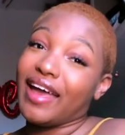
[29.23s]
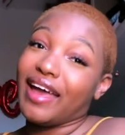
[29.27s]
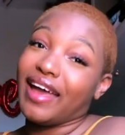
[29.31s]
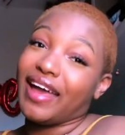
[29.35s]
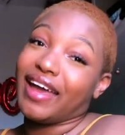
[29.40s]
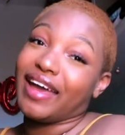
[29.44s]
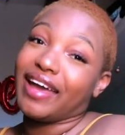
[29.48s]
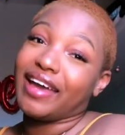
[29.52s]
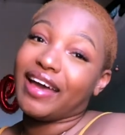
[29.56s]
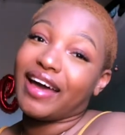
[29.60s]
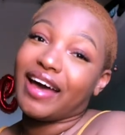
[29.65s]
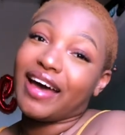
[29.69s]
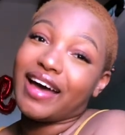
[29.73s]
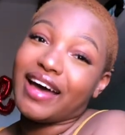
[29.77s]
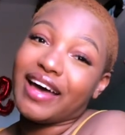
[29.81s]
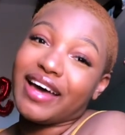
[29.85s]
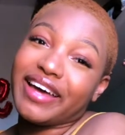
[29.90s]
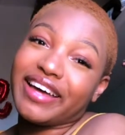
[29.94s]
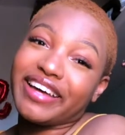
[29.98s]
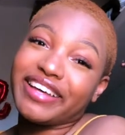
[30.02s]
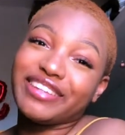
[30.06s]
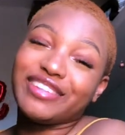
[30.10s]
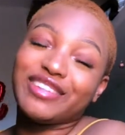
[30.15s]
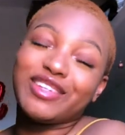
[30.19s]
Hey
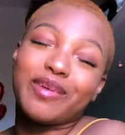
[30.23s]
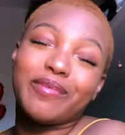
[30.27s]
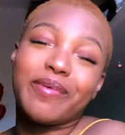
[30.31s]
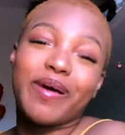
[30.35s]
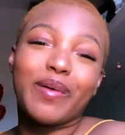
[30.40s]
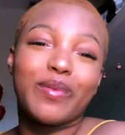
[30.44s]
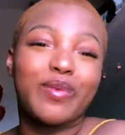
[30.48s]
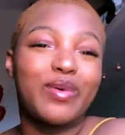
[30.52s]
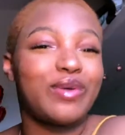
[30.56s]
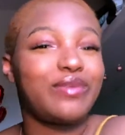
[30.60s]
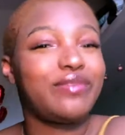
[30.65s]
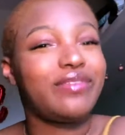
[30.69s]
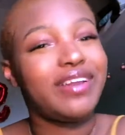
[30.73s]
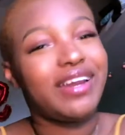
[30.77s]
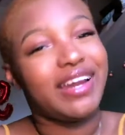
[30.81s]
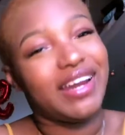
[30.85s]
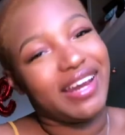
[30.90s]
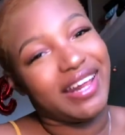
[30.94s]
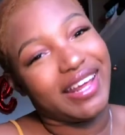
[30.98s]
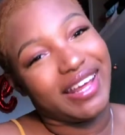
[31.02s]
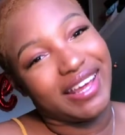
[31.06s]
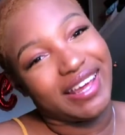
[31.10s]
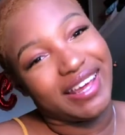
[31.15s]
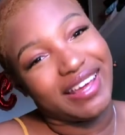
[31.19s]
guys, you're back with
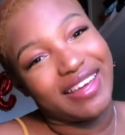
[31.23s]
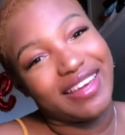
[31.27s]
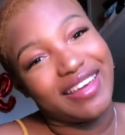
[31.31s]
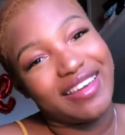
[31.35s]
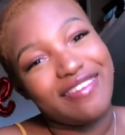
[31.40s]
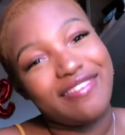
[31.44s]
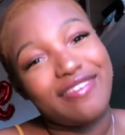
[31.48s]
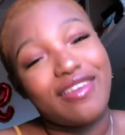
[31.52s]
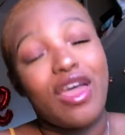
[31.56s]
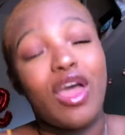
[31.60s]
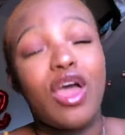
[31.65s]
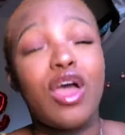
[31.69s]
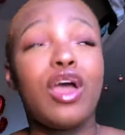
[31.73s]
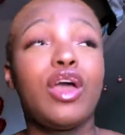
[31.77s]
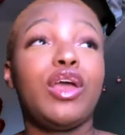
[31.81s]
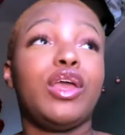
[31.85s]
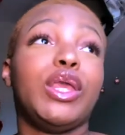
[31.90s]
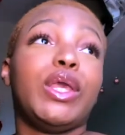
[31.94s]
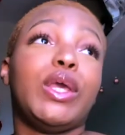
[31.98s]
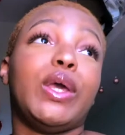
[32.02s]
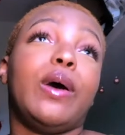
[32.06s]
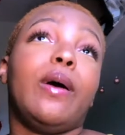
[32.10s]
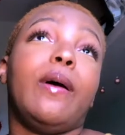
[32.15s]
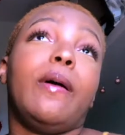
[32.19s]
Liv.
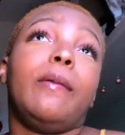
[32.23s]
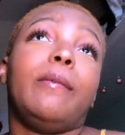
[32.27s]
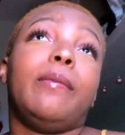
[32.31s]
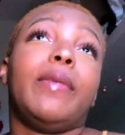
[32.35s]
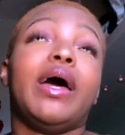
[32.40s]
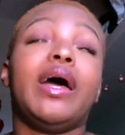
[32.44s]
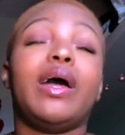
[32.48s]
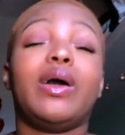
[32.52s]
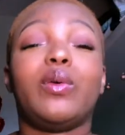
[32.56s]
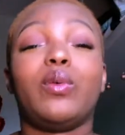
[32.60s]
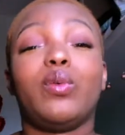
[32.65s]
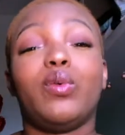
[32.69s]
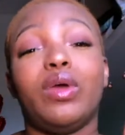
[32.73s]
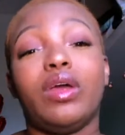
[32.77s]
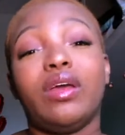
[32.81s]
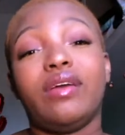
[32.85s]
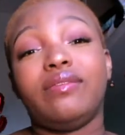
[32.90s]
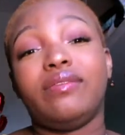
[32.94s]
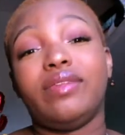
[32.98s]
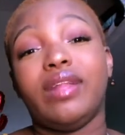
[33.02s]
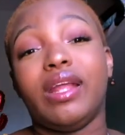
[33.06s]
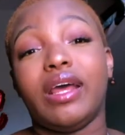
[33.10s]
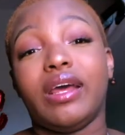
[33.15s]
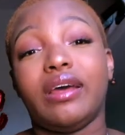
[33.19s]
You're back
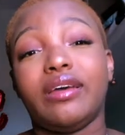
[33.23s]
with